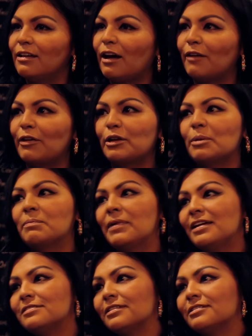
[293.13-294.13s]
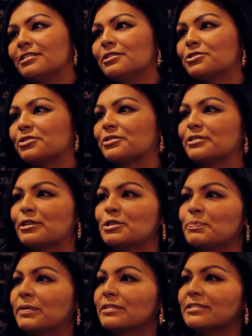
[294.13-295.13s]
I've had amazing teachers in this
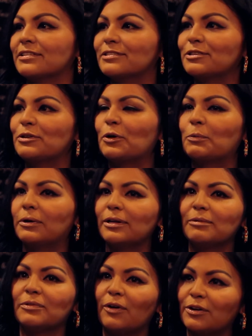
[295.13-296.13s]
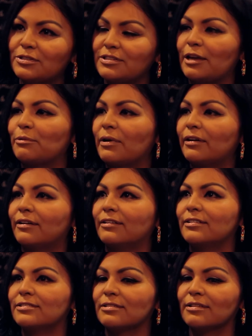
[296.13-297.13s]
business, working with RCA
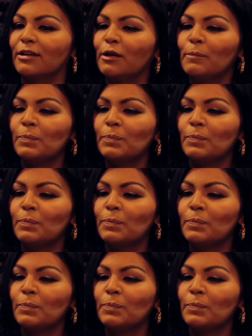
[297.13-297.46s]
Records, and